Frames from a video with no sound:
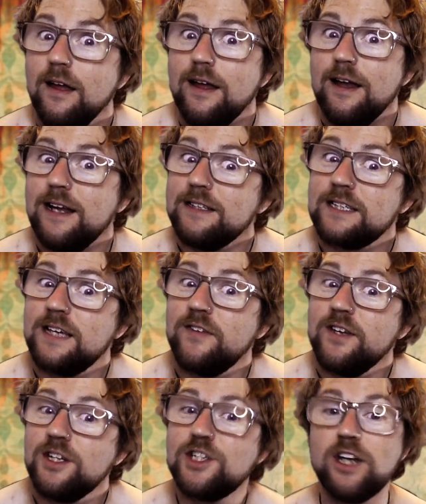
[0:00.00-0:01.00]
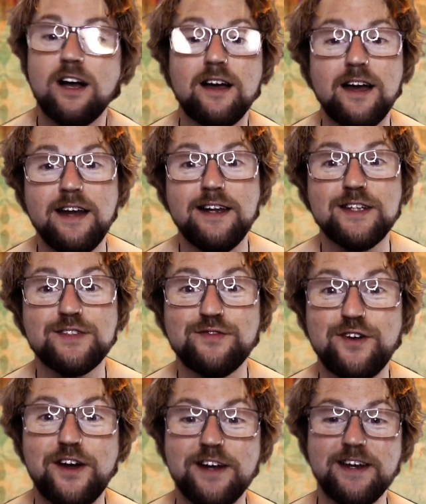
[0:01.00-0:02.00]
let's give it a shot and let's
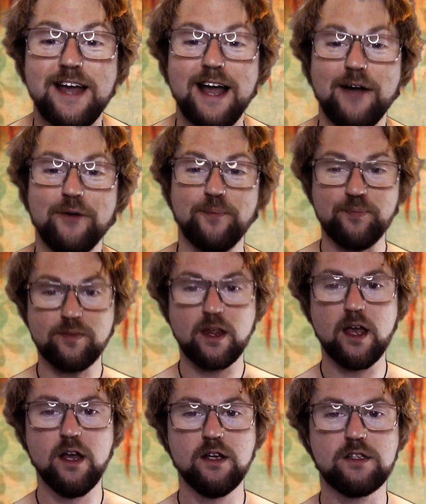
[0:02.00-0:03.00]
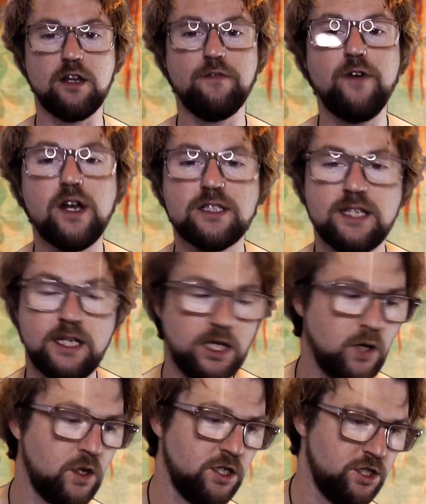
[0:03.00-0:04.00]
find out. So the first thing that you
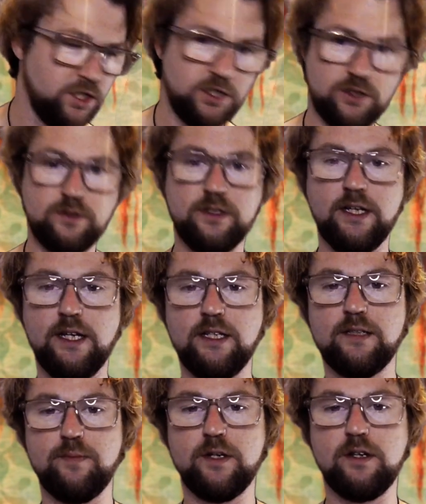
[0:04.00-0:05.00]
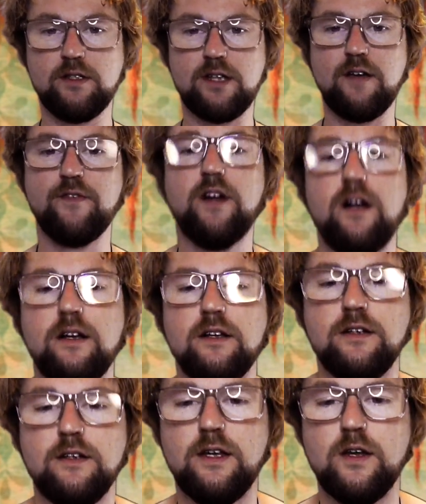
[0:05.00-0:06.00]
want to do is, because I've got
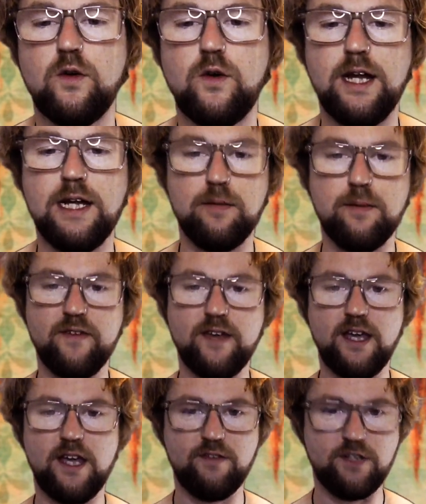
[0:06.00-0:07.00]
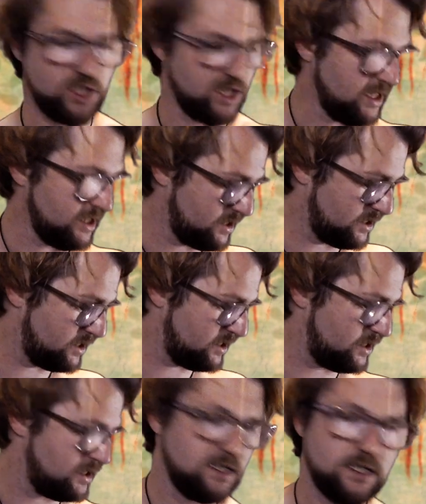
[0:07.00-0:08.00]
quite a little bit of a hairy
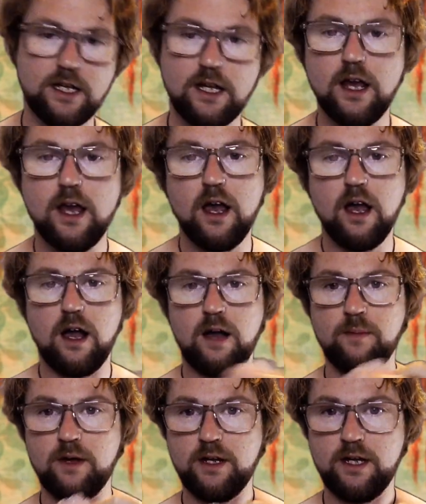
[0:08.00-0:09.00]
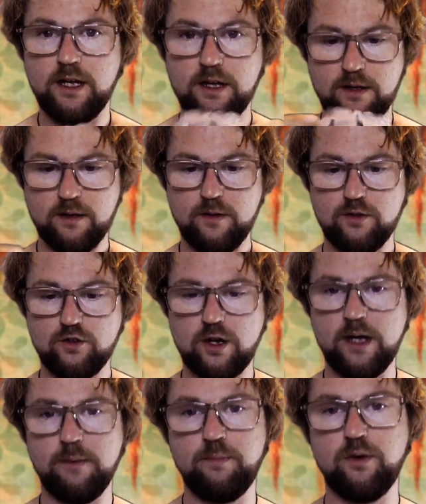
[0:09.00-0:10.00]
chest, I'm going to try
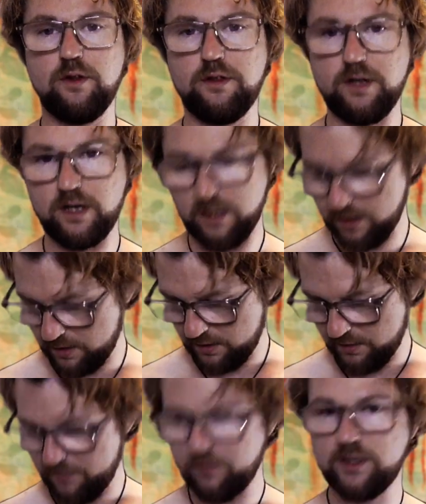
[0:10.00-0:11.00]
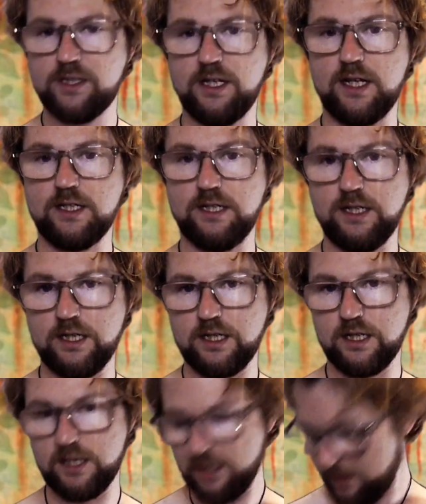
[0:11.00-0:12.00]
and put the prosthetic